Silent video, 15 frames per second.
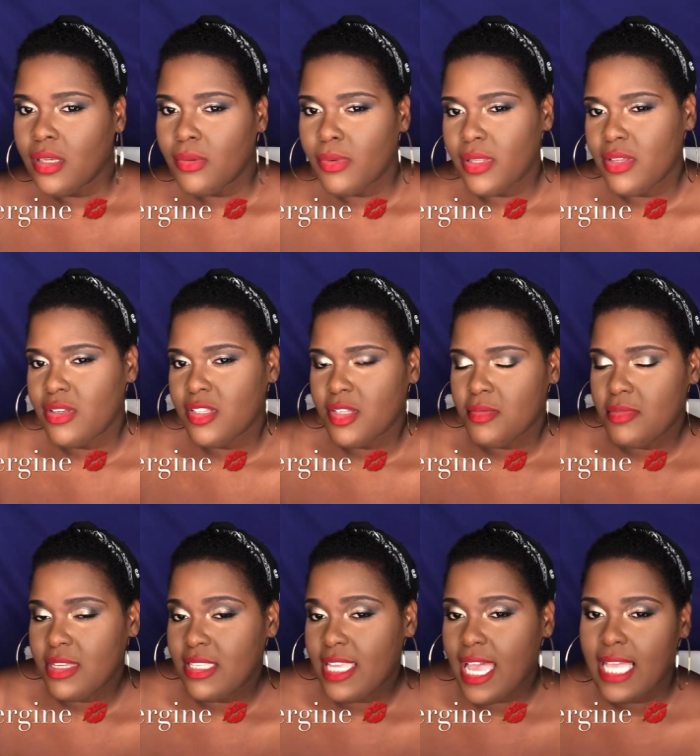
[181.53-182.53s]
whether it's on
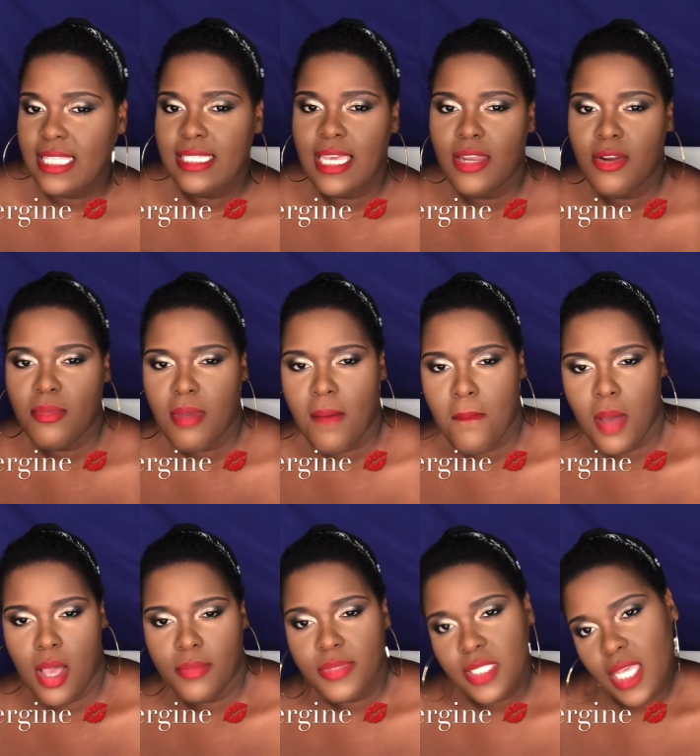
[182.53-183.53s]
my dad's side or my
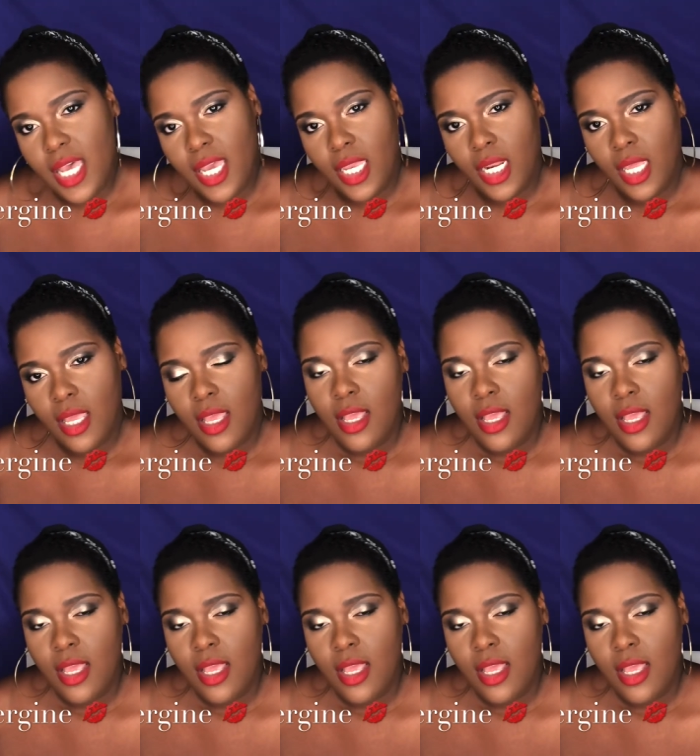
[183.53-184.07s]
mom's side.